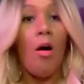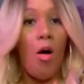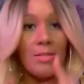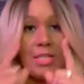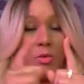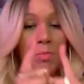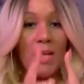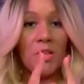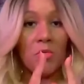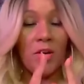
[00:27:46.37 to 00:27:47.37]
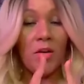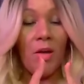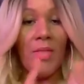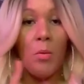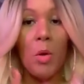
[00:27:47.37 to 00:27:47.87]
All I do is make the reel.
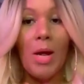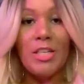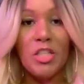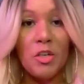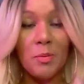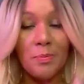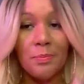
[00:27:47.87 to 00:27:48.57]
And then what do?